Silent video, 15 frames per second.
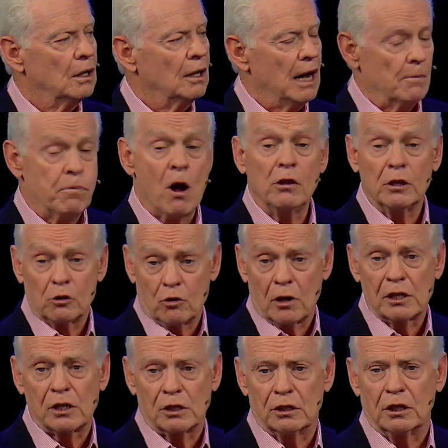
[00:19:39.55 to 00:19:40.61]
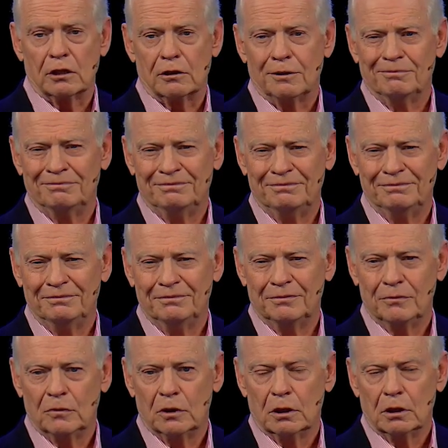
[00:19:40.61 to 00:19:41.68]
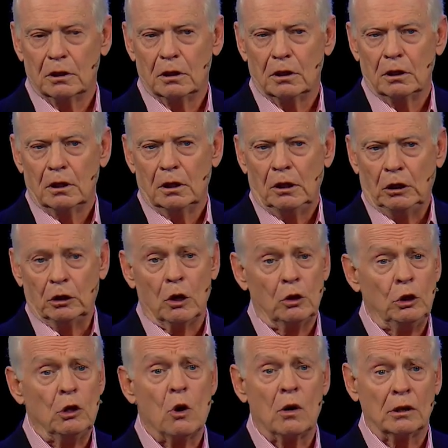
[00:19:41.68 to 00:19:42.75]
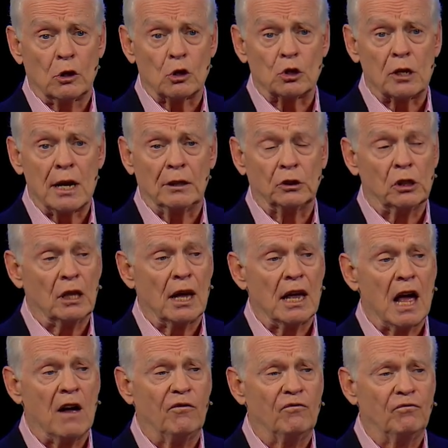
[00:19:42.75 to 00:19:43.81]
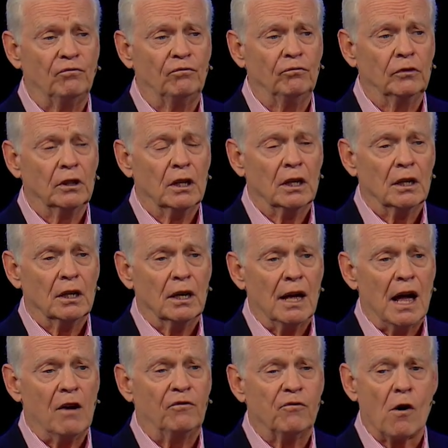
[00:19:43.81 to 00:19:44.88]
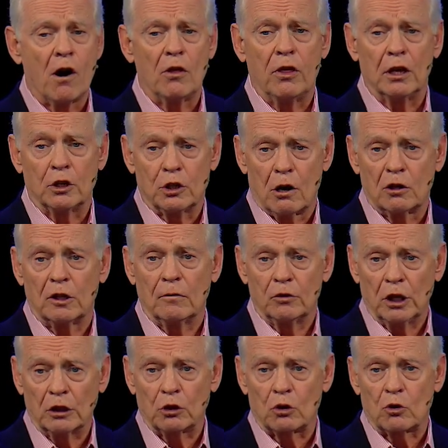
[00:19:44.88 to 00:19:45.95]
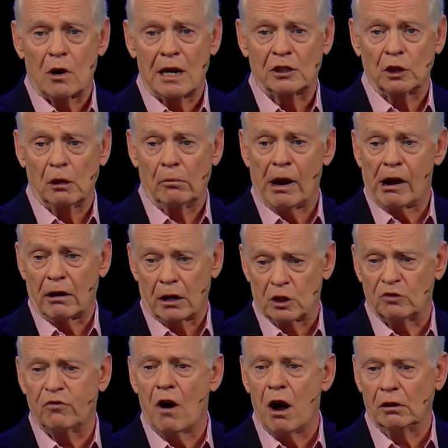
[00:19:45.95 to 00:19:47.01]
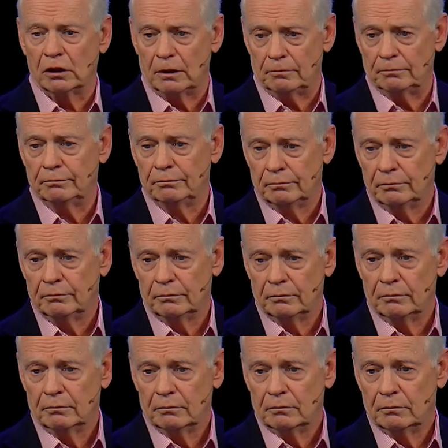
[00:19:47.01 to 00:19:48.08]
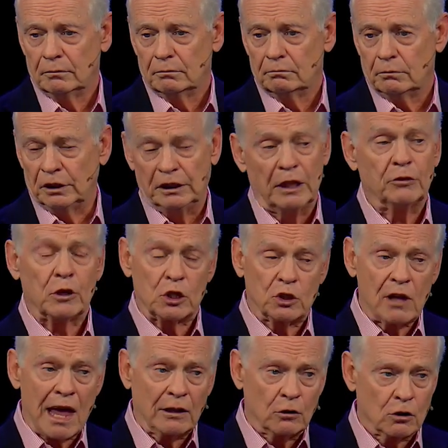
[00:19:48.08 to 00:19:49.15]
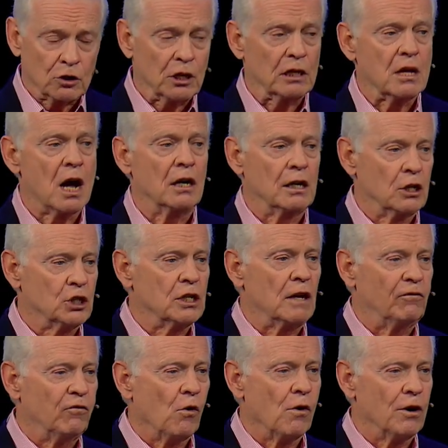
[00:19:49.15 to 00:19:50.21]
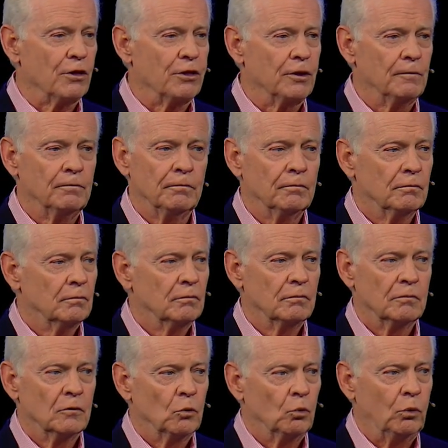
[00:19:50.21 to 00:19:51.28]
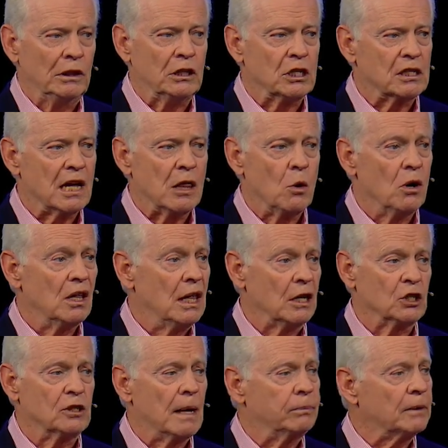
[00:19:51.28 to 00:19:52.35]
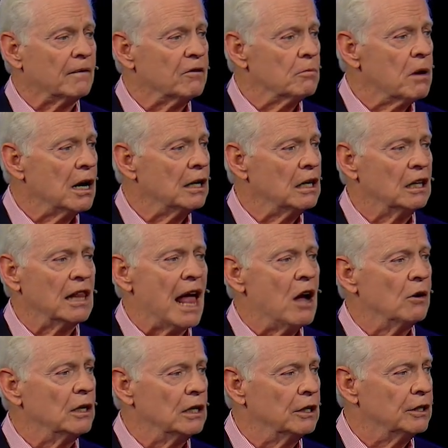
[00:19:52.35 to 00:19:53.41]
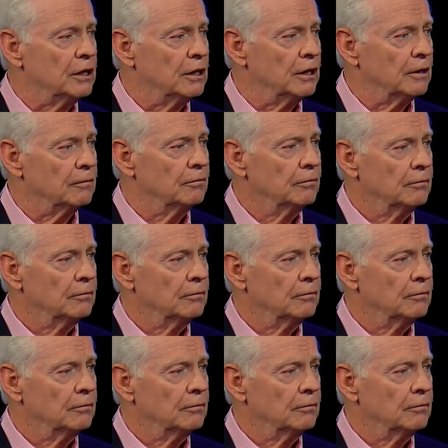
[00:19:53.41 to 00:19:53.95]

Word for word: And Paul addresses it. You know, you don't understand today how, how far the Church of Jesus Christ in America has fallen beneath the standards that God has set forth. We just kind of accept everybody and allow anything.